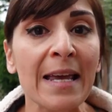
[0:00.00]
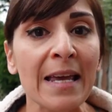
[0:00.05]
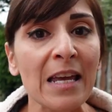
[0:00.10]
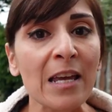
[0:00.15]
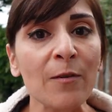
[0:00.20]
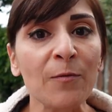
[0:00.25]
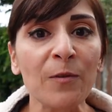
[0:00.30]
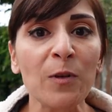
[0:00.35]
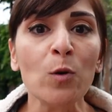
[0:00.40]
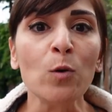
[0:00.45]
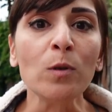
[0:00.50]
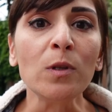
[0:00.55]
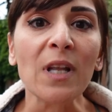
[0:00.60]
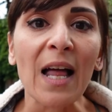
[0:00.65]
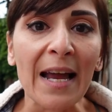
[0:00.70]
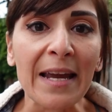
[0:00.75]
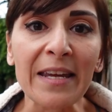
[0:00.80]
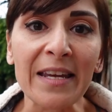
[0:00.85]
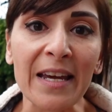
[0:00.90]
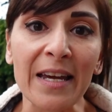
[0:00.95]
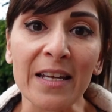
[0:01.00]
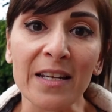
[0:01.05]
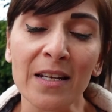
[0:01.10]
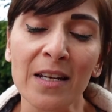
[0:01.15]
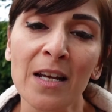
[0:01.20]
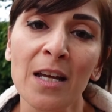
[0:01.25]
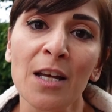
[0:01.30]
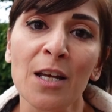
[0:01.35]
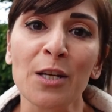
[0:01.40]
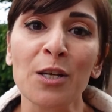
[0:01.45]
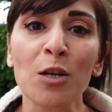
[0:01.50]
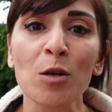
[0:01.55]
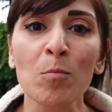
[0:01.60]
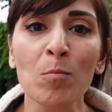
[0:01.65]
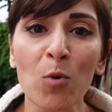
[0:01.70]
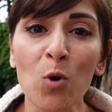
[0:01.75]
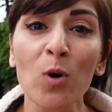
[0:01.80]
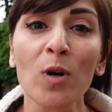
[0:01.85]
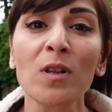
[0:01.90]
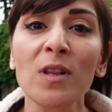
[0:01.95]
If you like it, you're
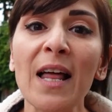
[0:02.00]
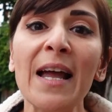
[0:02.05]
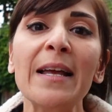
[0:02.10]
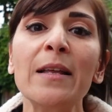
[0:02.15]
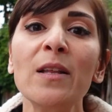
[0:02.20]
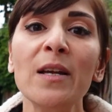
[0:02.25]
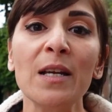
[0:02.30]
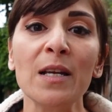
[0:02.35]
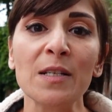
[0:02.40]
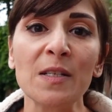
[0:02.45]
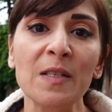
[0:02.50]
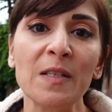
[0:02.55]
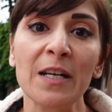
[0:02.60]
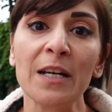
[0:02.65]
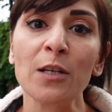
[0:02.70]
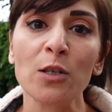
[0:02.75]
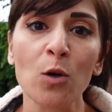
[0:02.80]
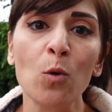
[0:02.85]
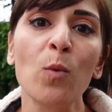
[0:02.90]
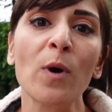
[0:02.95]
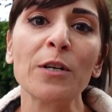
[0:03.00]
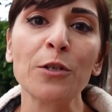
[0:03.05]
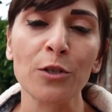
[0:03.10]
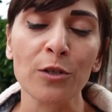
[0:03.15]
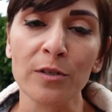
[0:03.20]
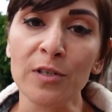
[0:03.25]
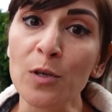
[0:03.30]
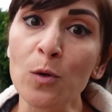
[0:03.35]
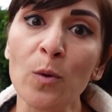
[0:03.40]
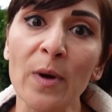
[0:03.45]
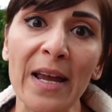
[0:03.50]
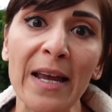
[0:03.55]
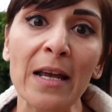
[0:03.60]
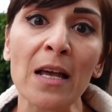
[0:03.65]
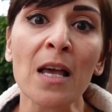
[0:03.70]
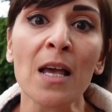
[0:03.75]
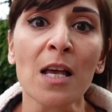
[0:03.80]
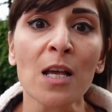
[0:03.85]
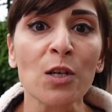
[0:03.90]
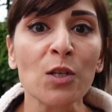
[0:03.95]
more likely to stick to what you're
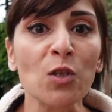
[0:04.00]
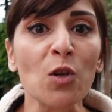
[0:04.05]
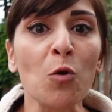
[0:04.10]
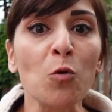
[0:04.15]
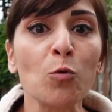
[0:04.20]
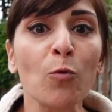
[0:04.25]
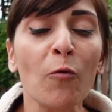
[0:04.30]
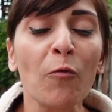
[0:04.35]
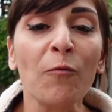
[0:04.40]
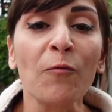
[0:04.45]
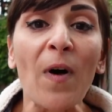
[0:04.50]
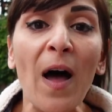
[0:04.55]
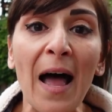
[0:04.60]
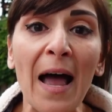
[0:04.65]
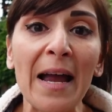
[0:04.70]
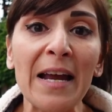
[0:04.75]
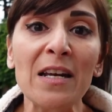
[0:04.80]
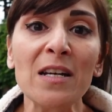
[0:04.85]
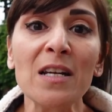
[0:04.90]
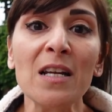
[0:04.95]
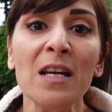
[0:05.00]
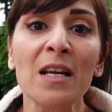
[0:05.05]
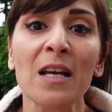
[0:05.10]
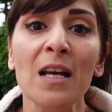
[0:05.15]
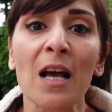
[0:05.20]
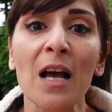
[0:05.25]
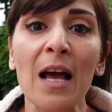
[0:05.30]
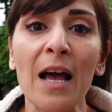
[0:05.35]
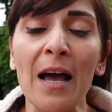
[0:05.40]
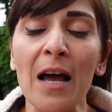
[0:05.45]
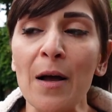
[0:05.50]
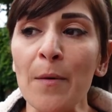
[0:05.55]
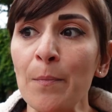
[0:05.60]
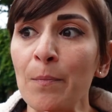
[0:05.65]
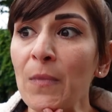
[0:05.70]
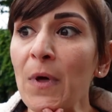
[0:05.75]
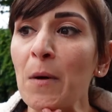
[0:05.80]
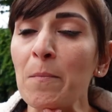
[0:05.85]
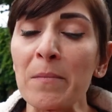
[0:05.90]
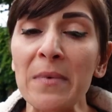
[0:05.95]
doing. So find
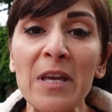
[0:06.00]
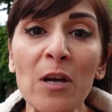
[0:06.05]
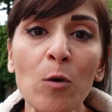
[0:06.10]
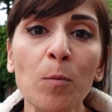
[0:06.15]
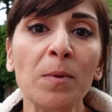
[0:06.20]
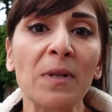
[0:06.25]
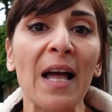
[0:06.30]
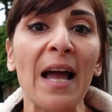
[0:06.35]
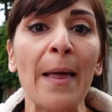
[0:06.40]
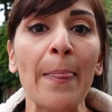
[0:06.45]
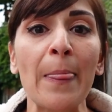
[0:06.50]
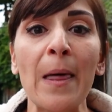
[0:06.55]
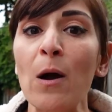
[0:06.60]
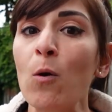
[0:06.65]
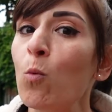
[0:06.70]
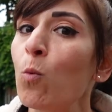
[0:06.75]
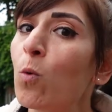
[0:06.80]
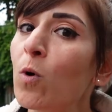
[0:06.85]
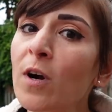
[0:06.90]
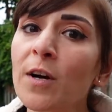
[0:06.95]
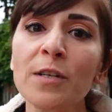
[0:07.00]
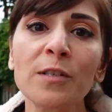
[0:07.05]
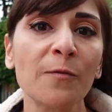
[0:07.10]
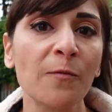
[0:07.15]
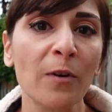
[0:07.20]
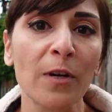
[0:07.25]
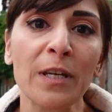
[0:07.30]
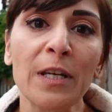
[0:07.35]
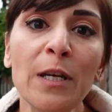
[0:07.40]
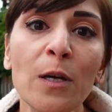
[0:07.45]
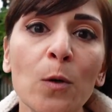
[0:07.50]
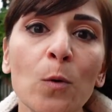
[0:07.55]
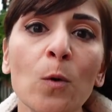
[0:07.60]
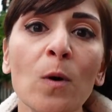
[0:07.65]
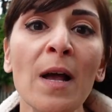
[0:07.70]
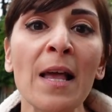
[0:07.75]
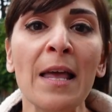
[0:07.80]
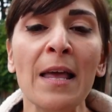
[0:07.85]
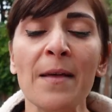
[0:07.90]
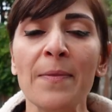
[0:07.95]
a meal plan that works for
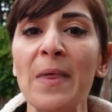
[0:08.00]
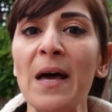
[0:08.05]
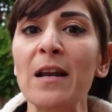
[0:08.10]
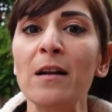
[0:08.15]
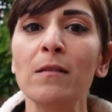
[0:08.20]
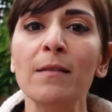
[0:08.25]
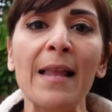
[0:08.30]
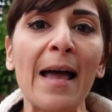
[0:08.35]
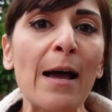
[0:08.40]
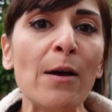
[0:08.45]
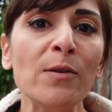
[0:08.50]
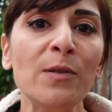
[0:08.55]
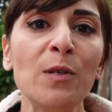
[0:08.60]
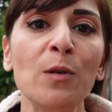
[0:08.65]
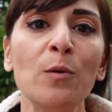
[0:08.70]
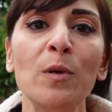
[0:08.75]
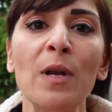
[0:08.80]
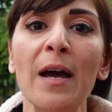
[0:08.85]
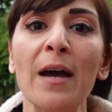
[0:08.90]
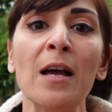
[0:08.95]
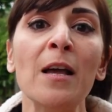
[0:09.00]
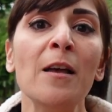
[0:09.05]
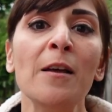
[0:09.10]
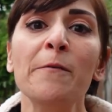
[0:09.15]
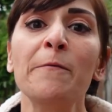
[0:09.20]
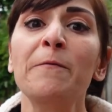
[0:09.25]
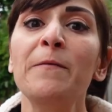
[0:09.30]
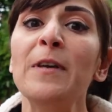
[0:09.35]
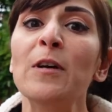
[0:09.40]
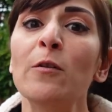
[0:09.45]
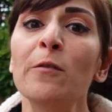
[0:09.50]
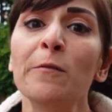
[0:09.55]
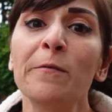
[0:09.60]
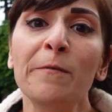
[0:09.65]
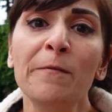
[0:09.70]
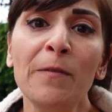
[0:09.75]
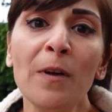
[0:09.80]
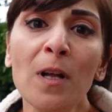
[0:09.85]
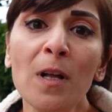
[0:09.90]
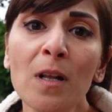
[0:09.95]
you, that allows you to feel
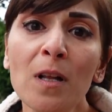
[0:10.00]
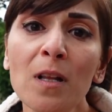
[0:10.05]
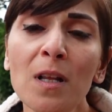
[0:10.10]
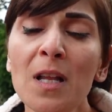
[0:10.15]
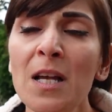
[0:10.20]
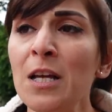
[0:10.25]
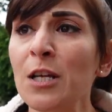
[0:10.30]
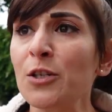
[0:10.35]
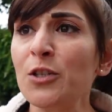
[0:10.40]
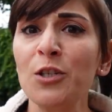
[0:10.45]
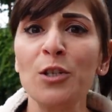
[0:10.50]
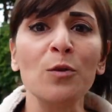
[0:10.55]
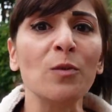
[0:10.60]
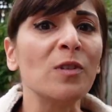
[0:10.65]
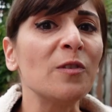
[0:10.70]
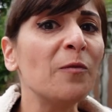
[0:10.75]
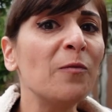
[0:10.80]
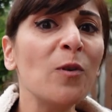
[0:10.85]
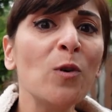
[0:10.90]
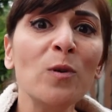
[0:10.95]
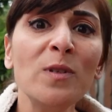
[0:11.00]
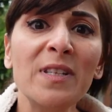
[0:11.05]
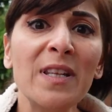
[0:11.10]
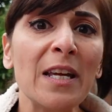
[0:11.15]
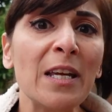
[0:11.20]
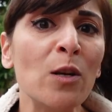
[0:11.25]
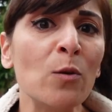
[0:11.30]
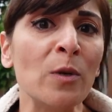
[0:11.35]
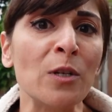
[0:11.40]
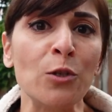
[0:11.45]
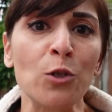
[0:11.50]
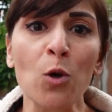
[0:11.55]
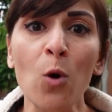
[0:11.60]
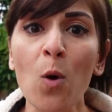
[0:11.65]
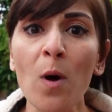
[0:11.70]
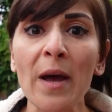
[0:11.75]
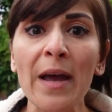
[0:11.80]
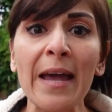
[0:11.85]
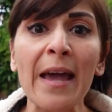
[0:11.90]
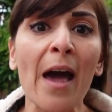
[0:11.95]
full, choose foods that you
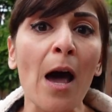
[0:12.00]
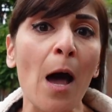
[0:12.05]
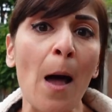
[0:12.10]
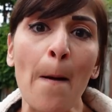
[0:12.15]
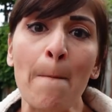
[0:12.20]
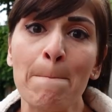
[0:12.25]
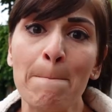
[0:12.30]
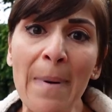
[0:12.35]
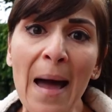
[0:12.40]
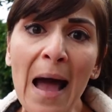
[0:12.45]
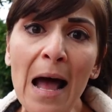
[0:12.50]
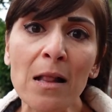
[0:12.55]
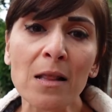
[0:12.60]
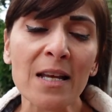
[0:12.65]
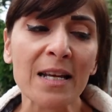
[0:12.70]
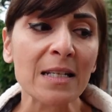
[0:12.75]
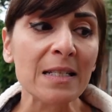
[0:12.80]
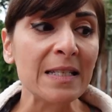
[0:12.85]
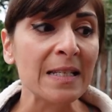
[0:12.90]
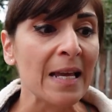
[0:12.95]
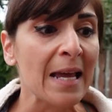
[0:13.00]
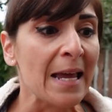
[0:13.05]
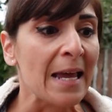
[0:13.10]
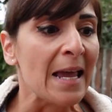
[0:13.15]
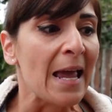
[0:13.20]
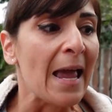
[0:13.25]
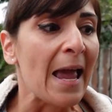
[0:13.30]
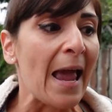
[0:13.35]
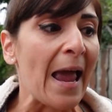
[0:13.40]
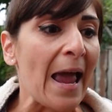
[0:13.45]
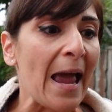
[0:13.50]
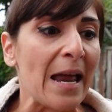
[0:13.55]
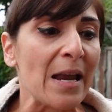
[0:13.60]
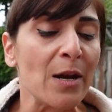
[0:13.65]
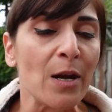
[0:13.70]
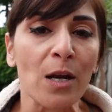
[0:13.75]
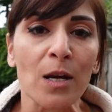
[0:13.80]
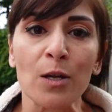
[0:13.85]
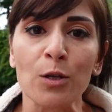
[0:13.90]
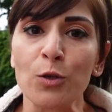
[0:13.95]
enjoy, a balance,
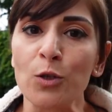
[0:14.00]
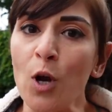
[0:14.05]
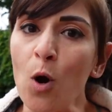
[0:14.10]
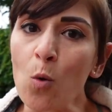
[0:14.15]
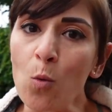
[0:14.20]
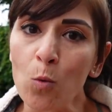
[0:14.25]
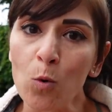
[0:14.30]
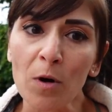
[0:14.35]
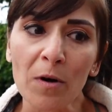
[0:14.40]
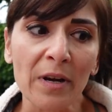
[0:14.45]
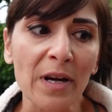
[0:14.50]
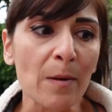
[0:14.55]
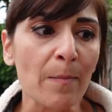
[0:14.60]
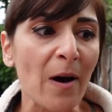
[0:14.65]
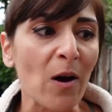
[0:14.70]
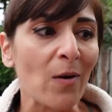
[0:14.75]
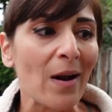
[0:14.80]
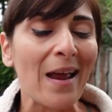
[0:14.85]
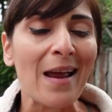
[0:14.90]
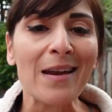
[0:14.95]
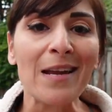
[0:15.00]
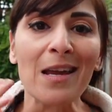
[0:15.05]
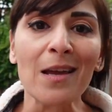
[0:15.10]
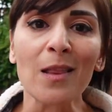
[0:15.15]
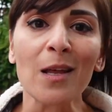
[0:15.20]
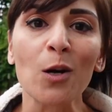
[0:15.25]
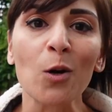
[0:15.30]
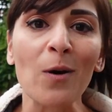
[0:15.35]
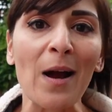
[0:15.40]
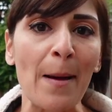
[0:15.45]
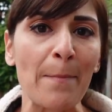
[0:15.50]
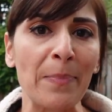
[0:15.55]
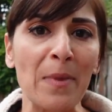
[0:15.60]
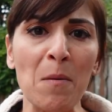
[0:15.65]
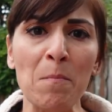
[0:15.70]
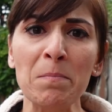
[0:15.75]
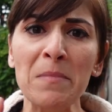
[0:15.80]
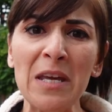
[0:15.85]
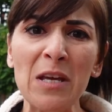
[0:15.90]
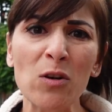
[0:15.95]
and don't worry about any of the crap,
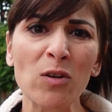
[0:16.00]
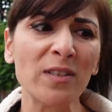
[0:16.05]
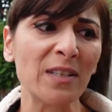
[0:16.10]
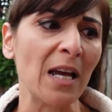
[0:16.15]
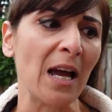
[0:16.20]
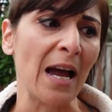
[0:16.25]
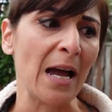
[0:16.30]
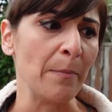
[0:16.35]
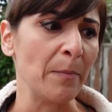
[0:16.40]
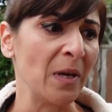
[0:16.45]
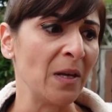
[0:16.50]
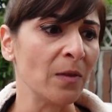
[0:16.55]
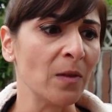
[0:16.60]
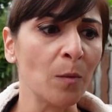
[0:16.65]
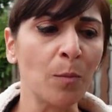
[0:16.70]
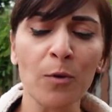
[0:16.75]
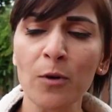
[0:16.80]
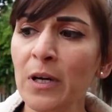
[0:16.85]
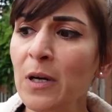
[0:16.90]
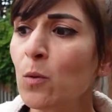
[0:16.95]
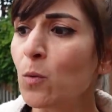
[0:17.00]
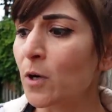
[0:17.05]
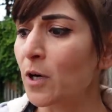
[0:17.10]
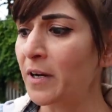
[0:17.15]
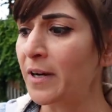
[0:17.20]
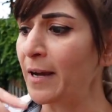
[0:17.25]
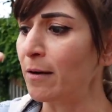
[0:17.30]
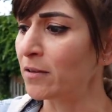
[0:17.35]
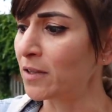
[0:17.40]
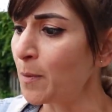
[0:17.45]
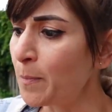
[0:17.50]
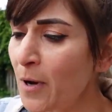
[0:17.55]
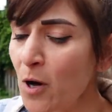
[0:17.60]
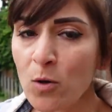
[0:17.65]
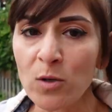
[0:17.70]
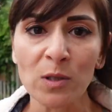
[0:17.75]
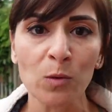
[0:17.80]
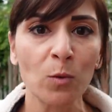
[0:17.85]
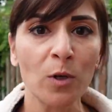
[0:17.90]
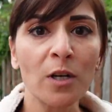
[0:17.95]
the meal timing, the pre-workout, the
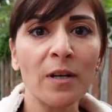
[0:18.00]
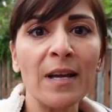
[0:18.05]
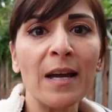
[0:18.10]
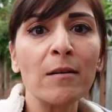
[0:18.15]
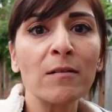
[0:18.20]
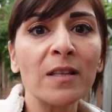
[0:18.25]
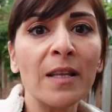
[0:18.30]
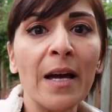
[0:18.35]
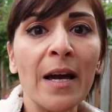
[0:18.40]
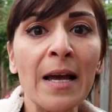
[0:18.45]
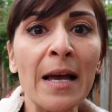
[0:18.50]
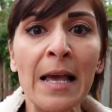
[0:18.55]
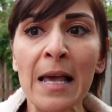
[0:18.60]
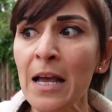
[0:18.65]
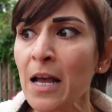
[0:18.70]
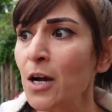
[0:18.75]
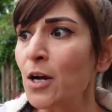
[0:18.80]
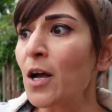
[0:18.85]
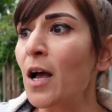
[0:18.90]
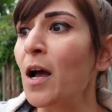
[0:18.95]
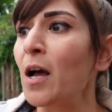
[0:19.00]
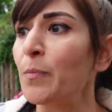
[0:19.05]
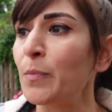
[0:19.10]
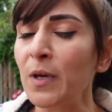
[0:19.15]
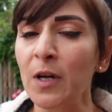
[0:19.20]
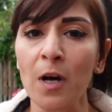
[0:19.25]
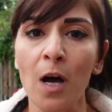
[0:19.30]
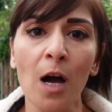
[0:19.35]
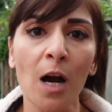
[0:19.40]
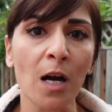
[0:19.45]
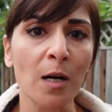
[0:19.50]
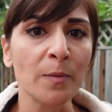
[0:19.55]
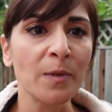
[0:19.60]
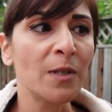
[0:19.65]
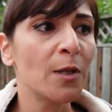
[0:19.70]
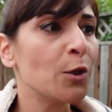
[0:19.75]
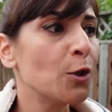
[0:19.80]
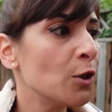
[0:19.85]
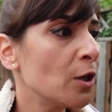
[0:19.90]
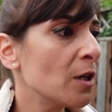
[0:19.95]
post-workout, the carbs,
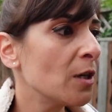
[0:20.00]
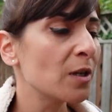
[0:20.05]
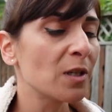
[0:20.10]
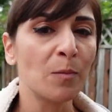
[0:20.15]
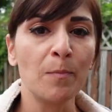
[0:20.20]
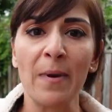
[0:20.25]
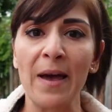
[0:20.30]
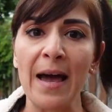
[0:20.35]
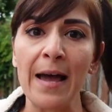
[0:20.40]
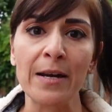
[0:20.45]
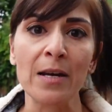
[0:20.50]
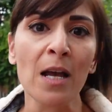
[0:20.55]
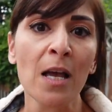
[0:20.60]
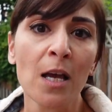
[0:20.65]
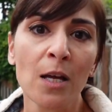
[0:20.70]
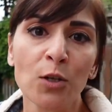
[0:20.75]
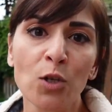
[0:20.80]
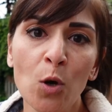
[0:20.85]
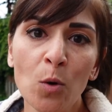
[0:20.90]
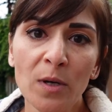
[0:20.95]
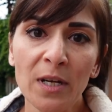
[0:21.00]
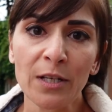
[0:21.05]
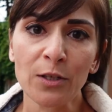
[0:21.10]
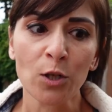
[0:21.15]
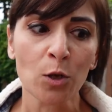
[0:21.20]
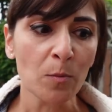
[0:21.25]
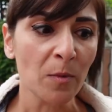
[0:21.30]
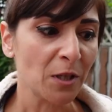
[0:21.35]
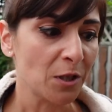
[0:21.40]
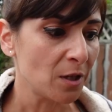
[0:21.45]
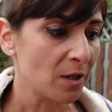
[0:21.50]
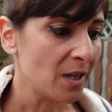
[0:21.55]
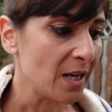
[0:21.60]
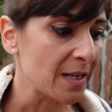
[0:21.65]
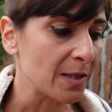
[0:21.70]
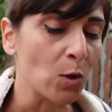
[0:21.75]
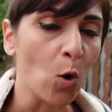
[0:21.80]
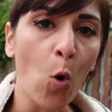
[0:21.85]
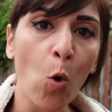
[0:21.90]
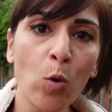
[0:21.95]
the sugar's bad, don't eat too much of
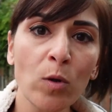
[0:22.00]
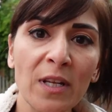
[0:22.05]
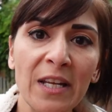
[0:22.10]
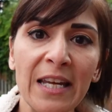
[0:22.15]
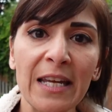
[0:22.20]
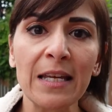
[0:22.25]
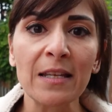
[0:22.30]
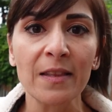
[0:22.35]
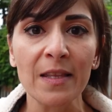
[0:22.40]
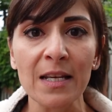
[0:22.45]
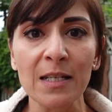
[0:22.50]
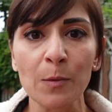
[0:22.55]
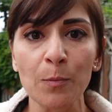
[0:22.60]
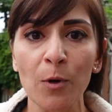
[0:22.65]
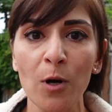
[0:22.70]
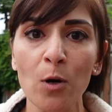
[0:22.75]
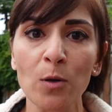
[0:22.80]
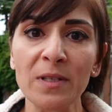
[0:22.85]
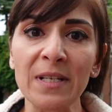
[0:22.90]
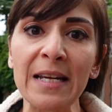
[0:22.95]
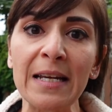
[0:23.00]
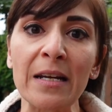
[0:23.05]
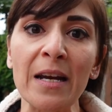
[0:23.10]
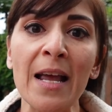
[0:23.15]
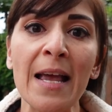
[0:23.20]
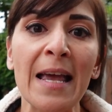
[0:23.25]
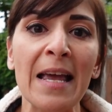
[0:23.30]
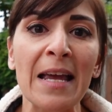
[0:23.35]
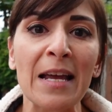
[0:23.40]
this, only eat this protein.